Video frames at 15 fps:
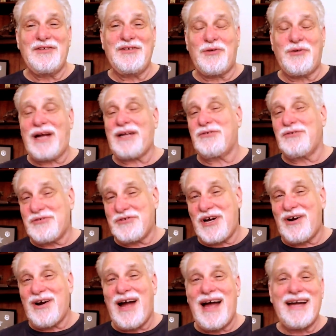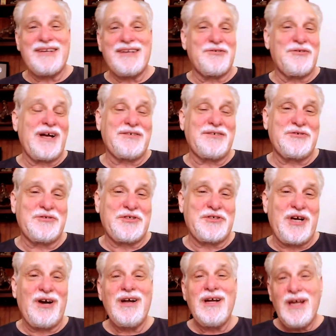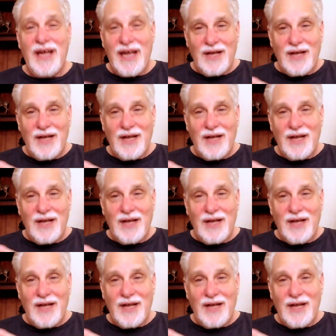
director's chair, a high director's chair,